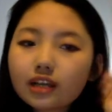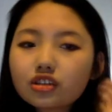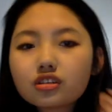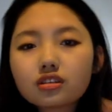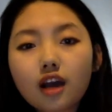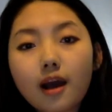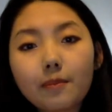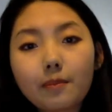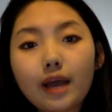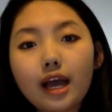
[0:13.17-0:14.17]
I just got
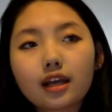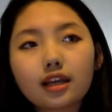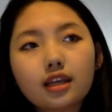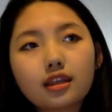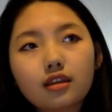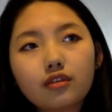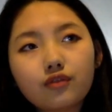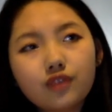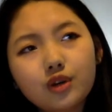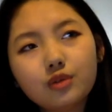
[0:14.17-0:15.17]
back and I
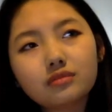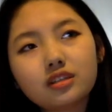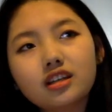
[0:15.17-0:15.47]
finally